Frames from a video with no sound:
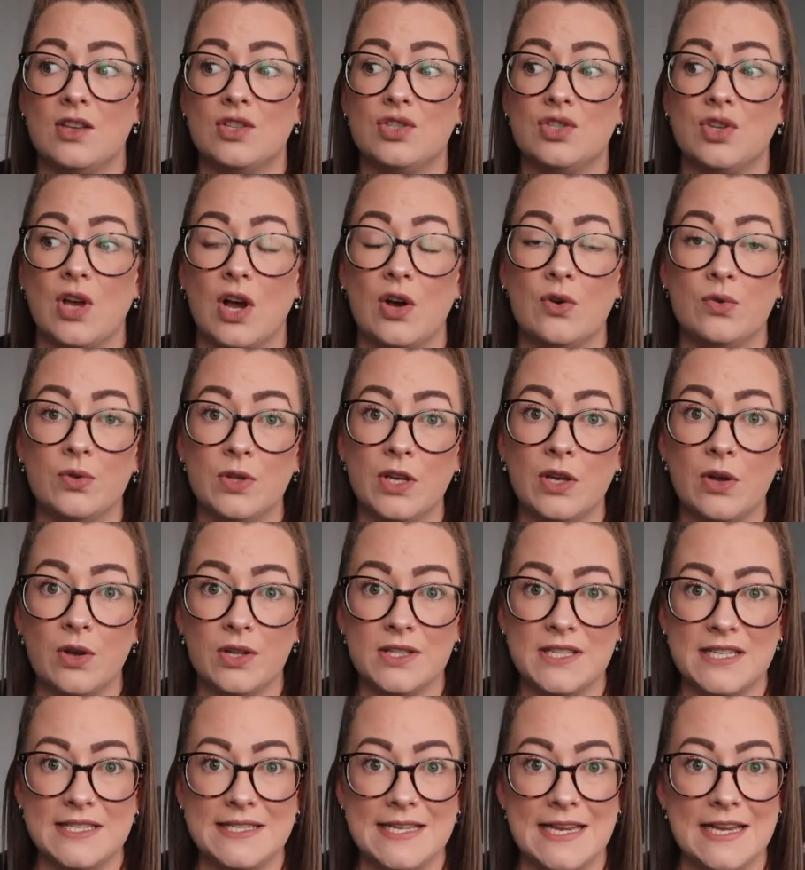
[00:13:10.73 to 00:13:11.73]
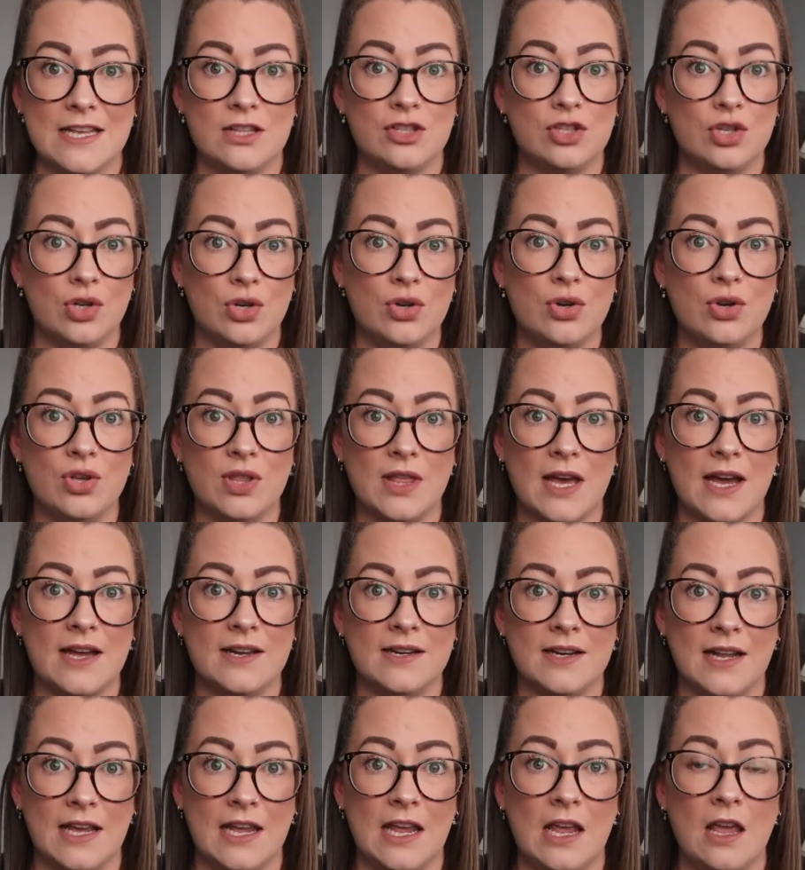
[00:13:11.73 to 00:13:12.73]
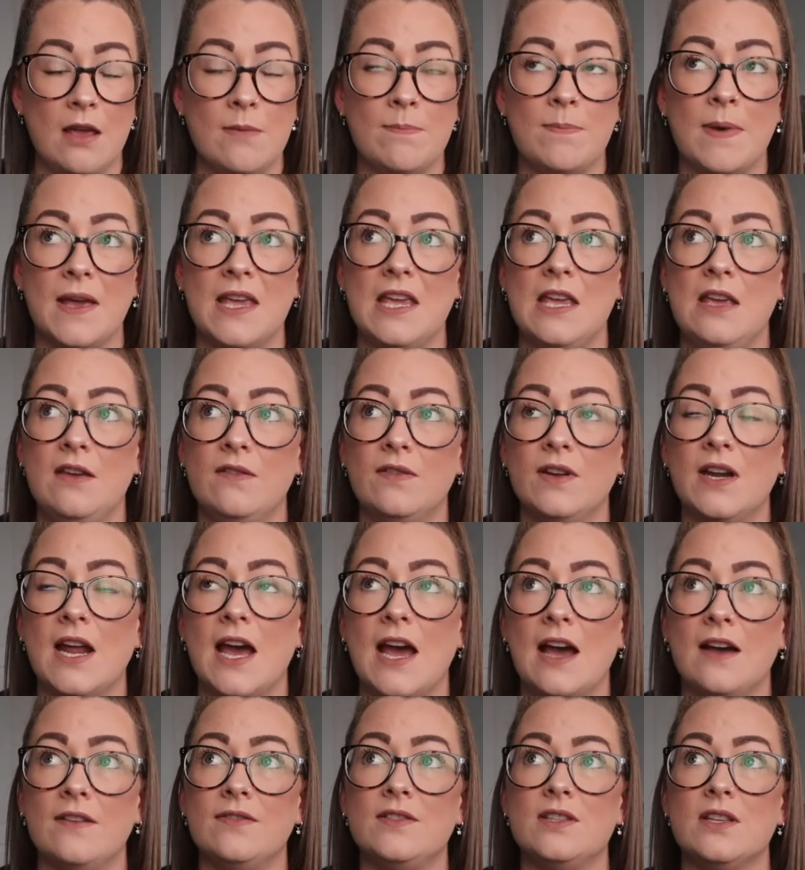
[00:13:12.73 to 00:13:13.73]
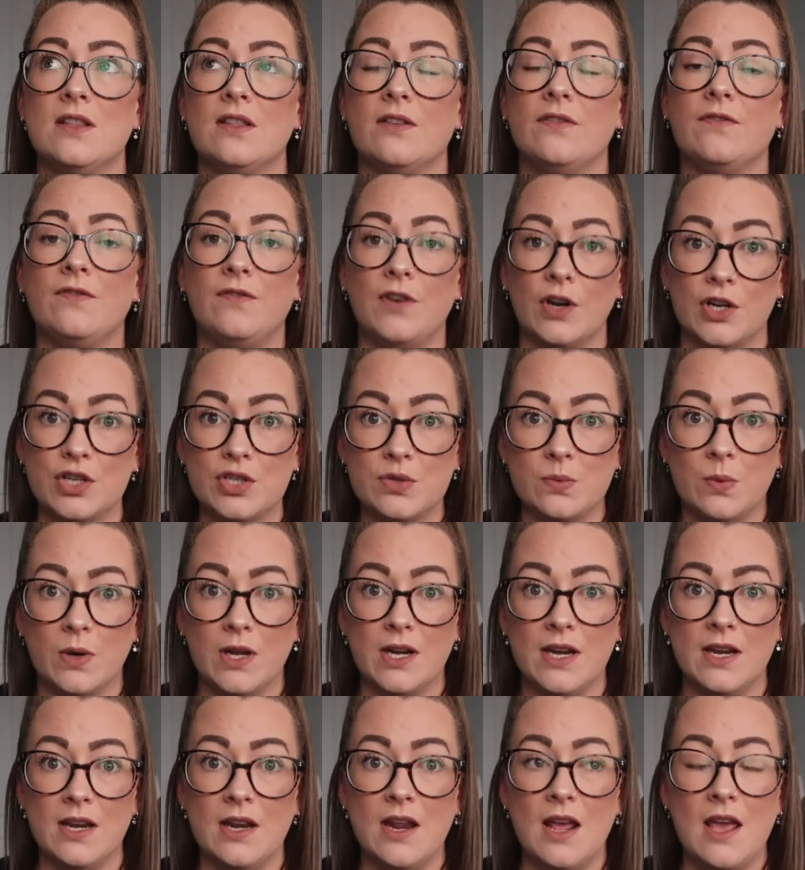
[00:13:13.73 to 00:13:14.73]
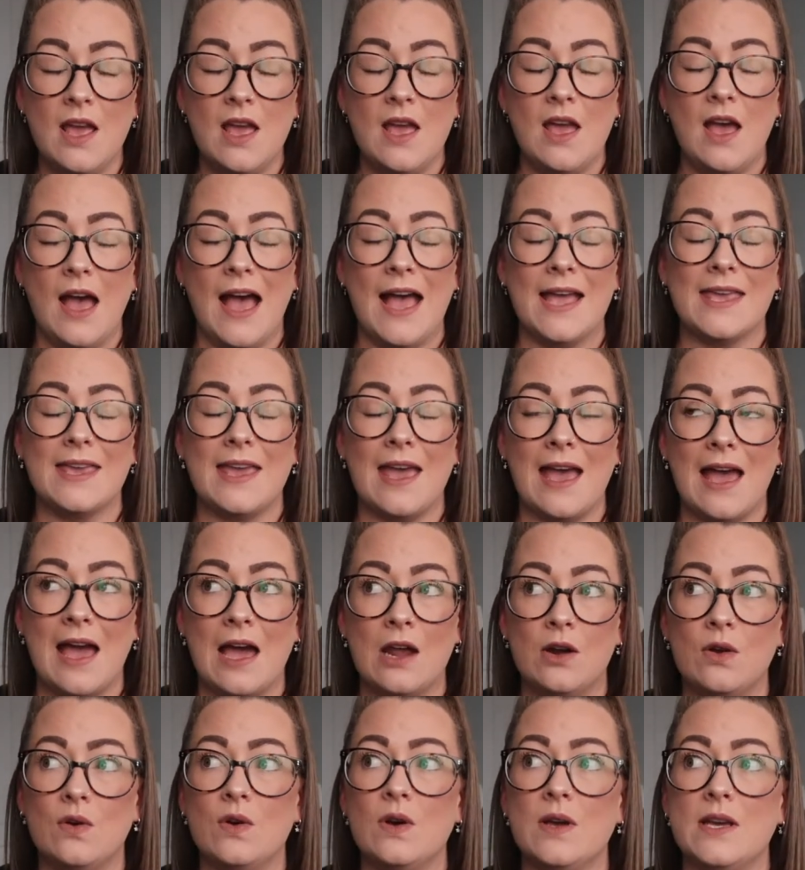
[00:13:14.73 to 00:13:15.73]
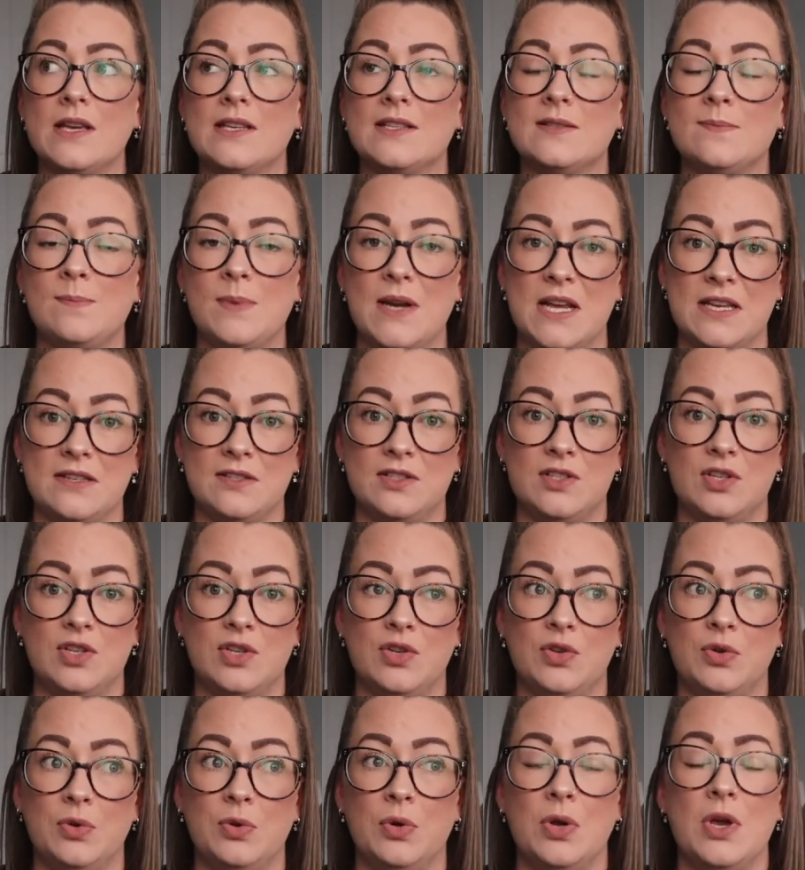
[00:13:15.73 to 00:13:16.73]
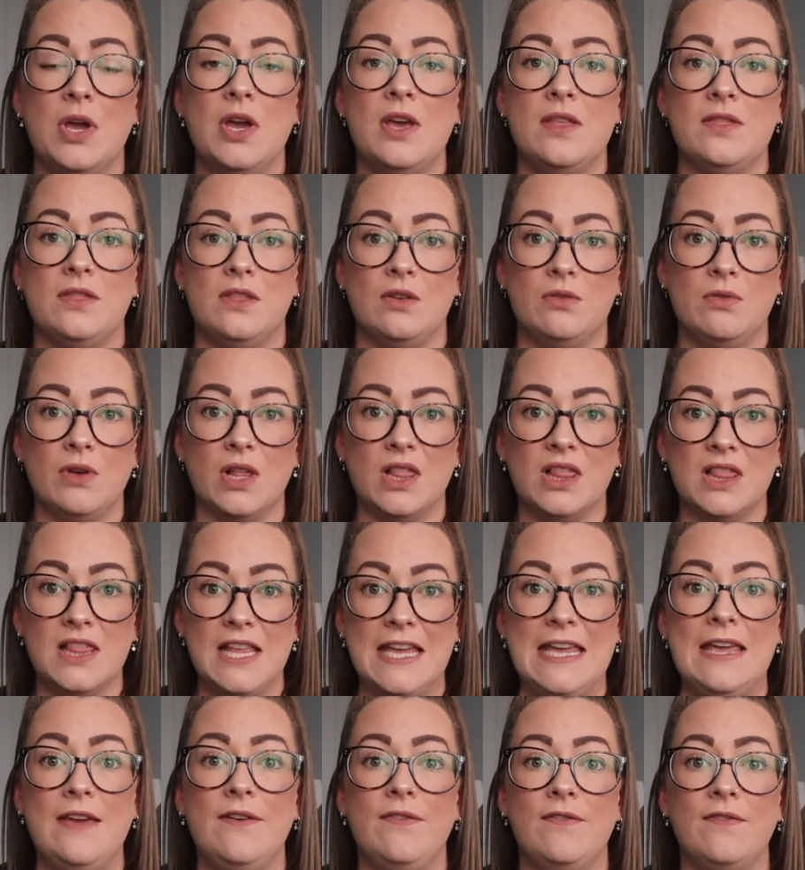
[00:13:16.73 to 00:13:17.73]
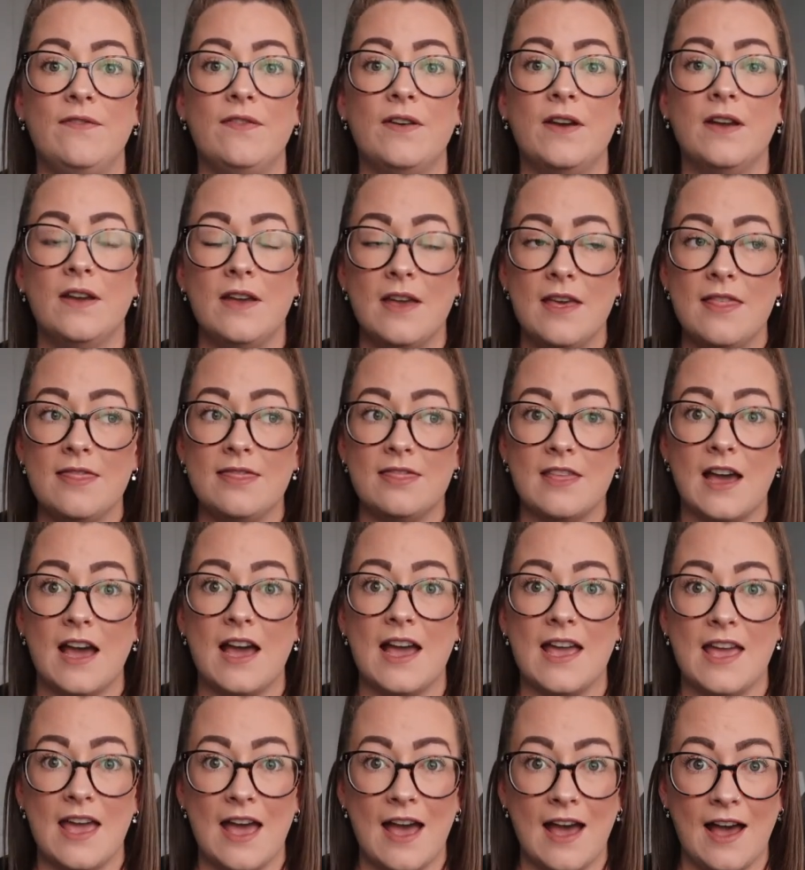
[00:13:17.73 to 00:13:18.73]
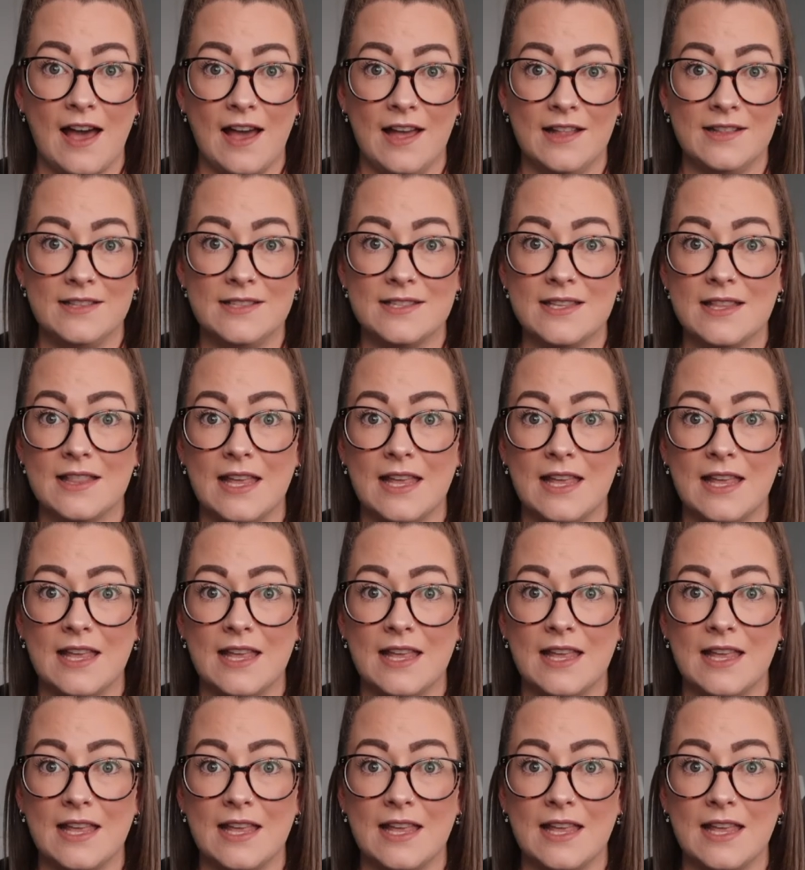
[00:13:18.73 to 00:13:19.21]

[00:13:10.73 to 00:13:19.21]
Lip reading: So I only got to take 2 that night, but even after the first one, I cannot express to you the relief that I had.